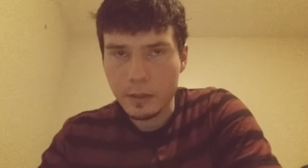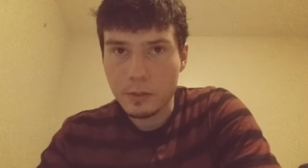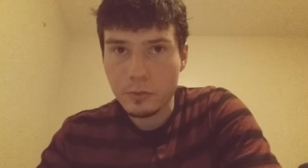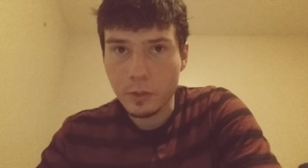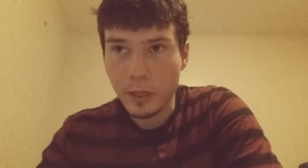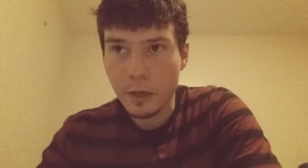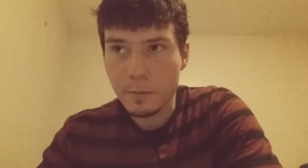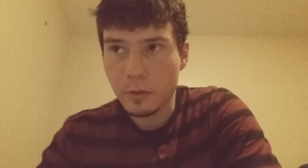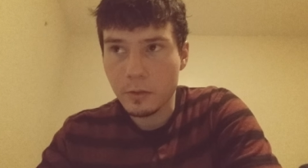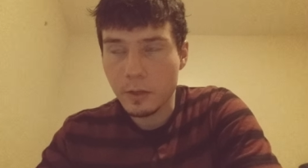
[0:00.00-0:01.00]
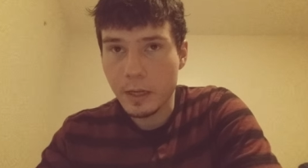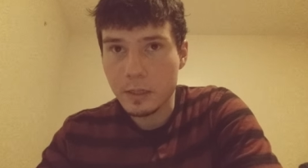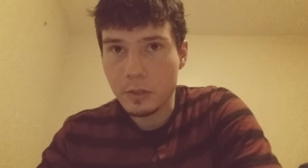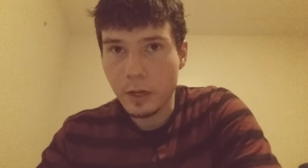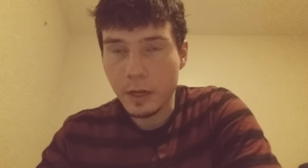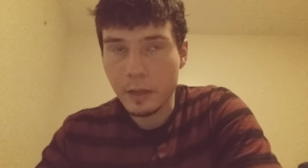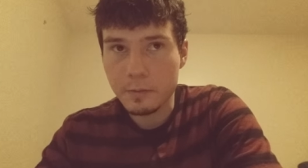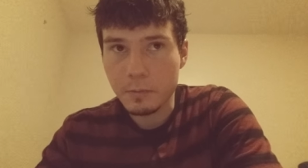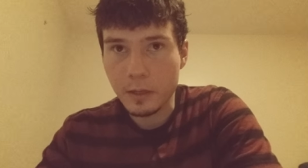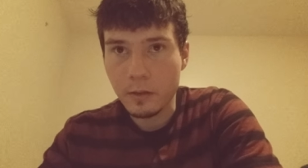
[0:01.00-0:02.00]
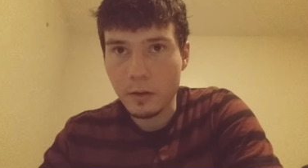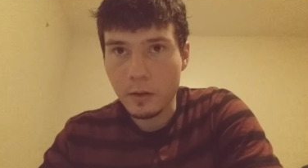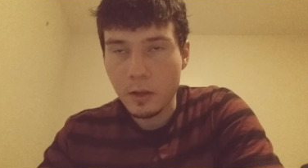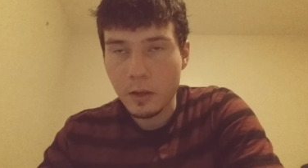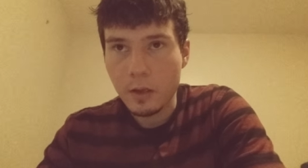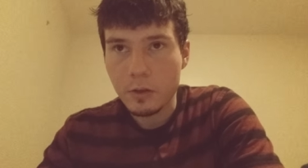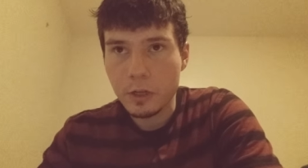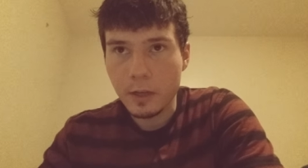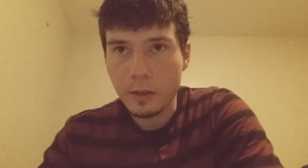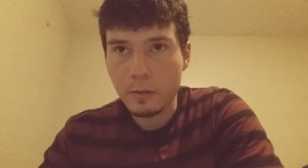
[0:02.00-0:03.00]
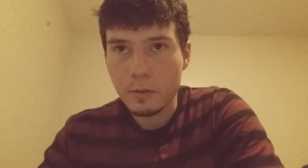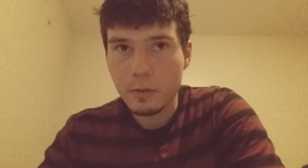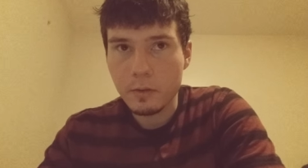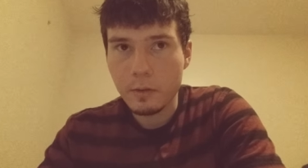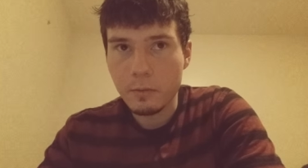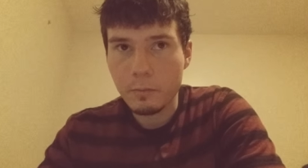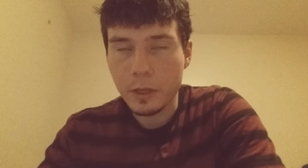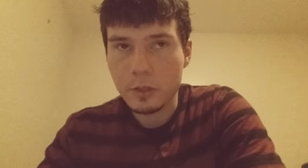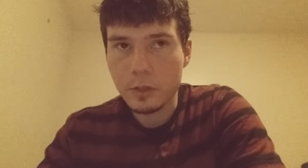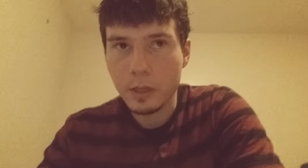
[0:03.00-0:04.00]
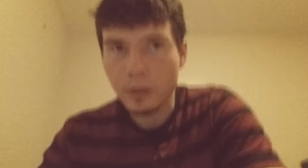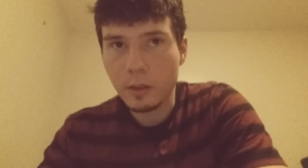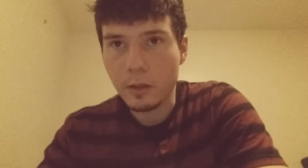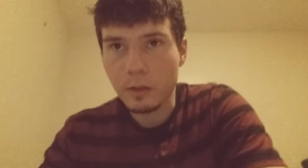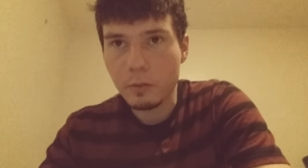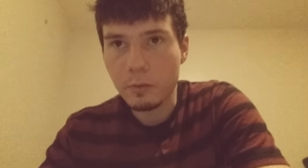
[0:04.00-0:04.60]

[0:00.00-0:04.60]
that this really helps. So you guys try this method. Try picturing the